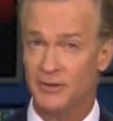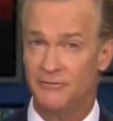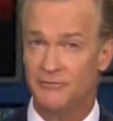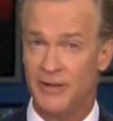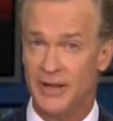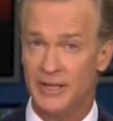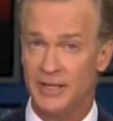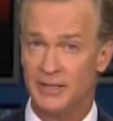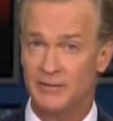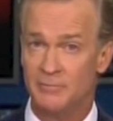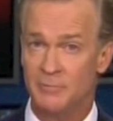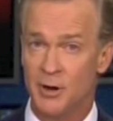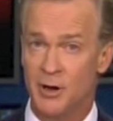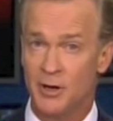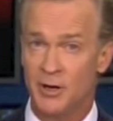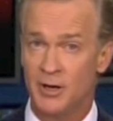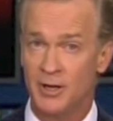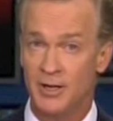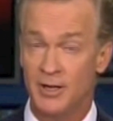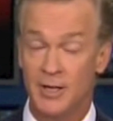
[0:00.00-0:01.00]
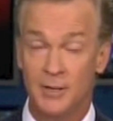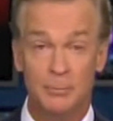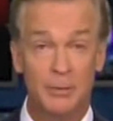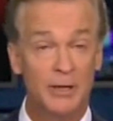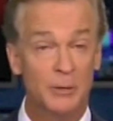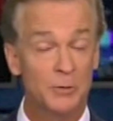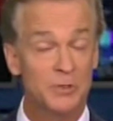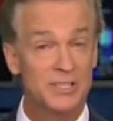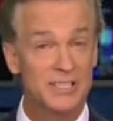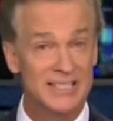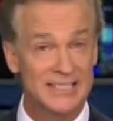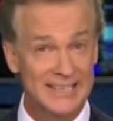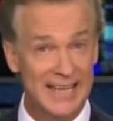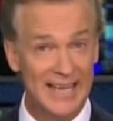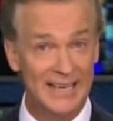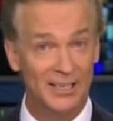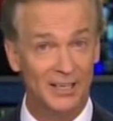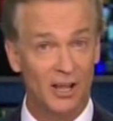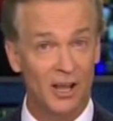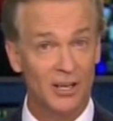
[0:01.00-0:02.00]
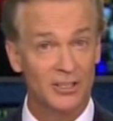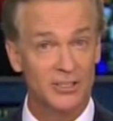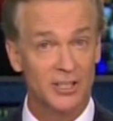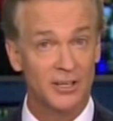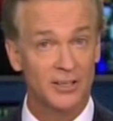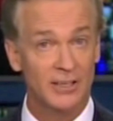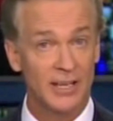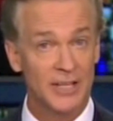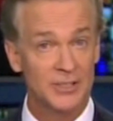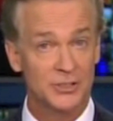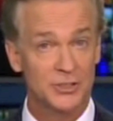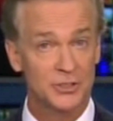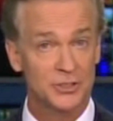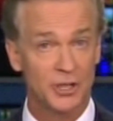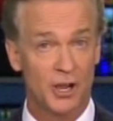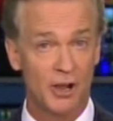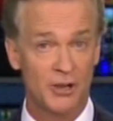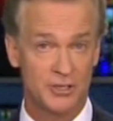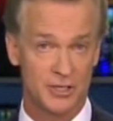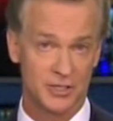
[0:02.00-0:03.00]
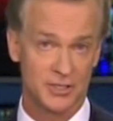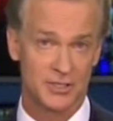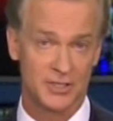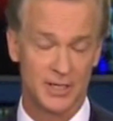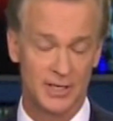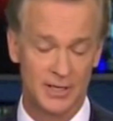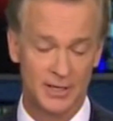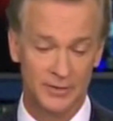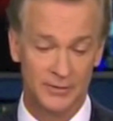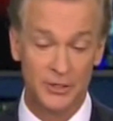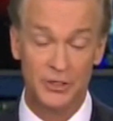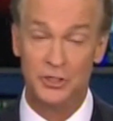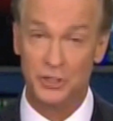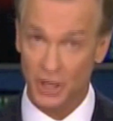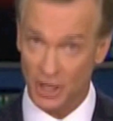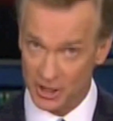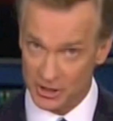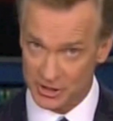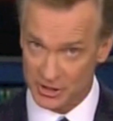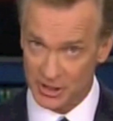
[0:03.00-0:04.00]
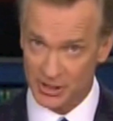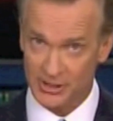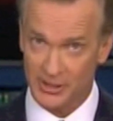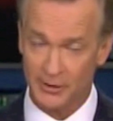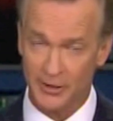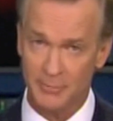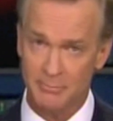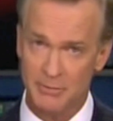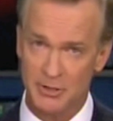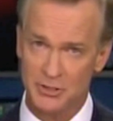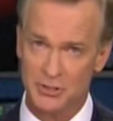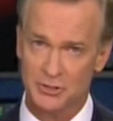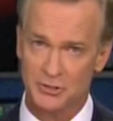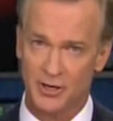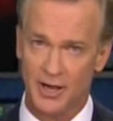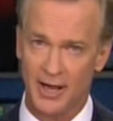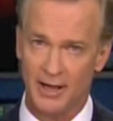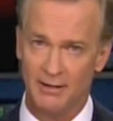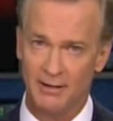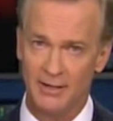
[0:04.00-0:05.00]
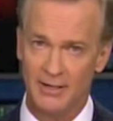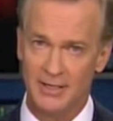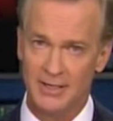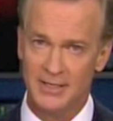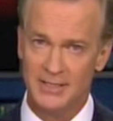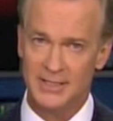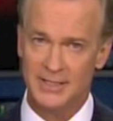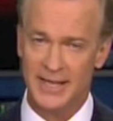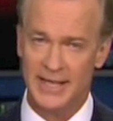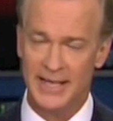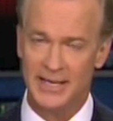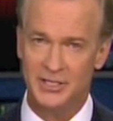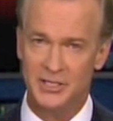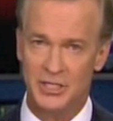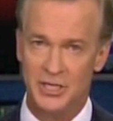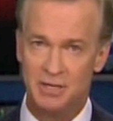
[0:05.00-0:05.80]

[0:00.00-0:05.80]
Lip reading: the defendant of murder, but it was deadlocked on lesser charges. The judge declared a mistrial. Today,